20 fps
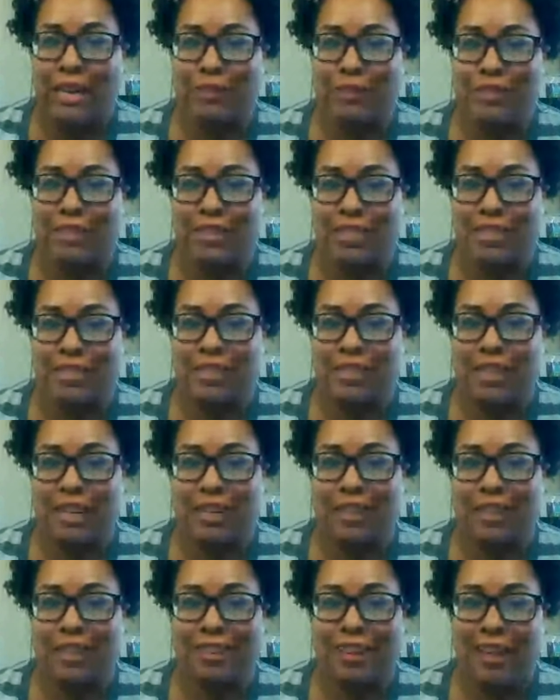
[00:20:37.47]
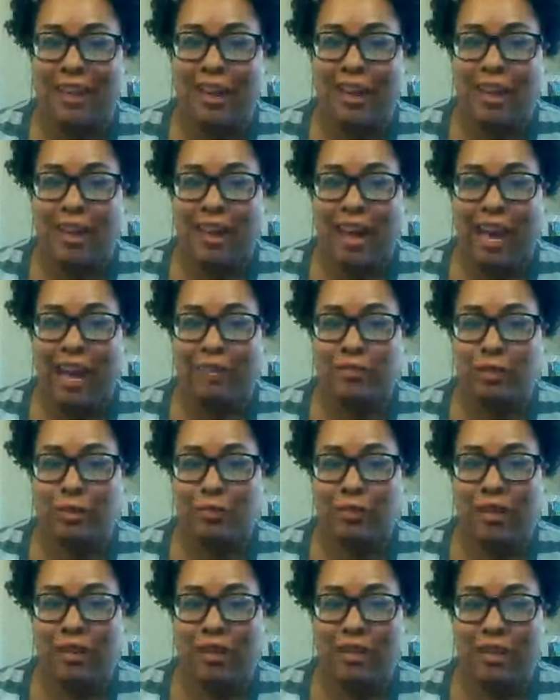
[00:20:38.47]
where he comes to her house and just like
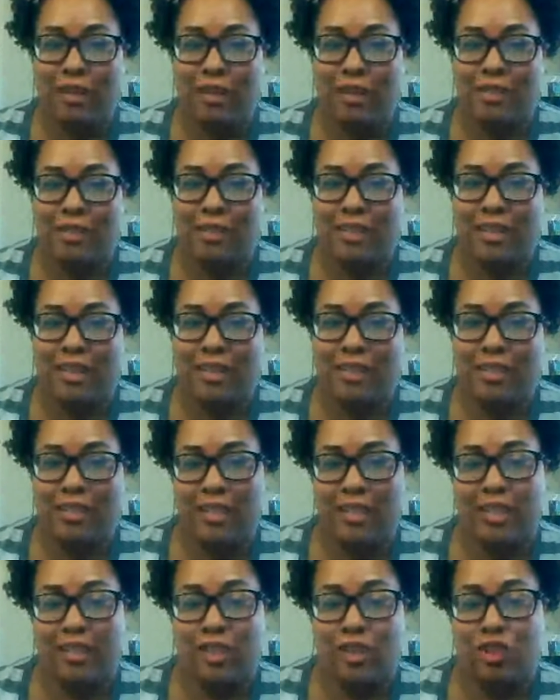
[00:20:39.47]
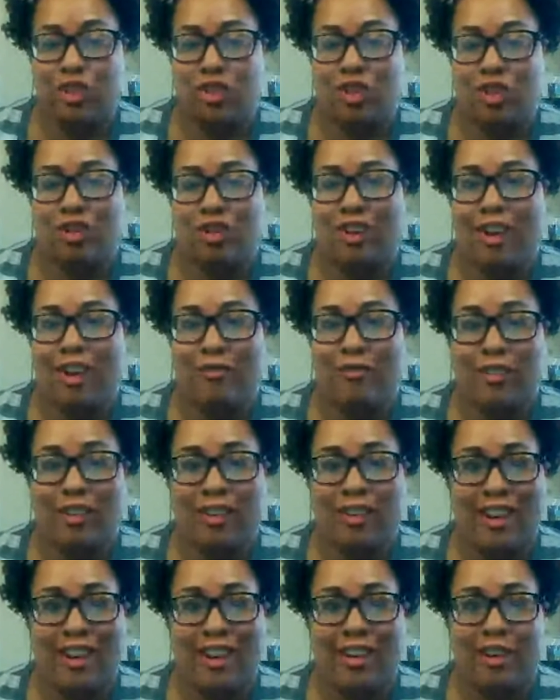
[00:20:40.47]
after work and just like takes his
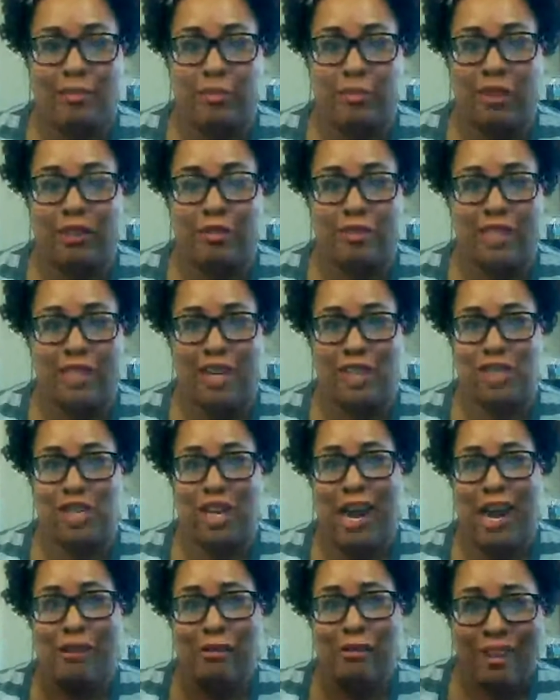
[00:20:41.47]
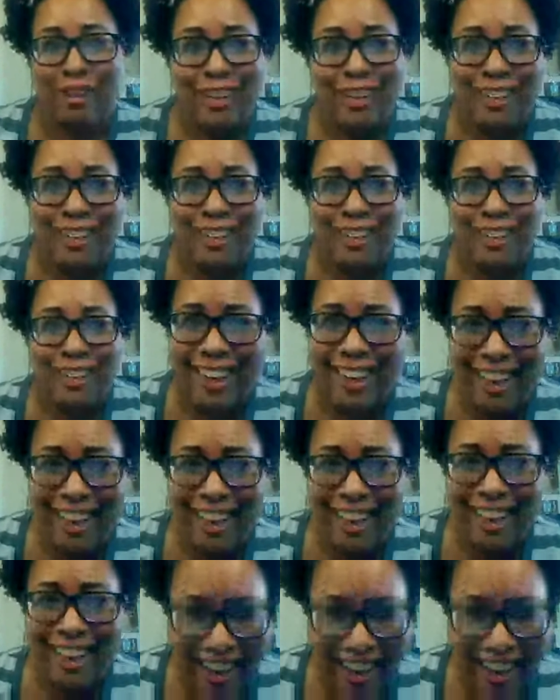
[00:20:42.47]
shirt off and like I'm gonna go take a shower.